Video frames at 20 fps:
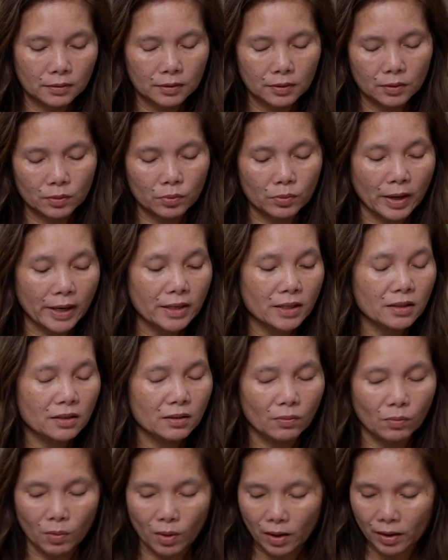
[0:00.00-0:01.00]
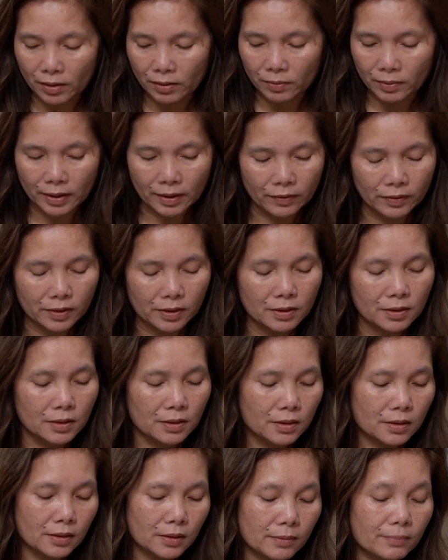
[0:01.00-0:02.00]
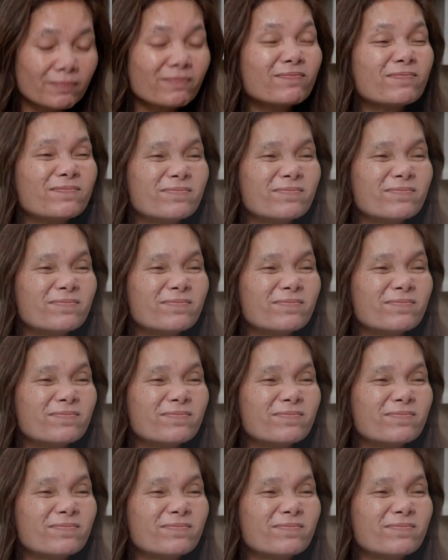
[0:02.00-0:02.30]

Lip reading: Just rice and water, whatever this is in there.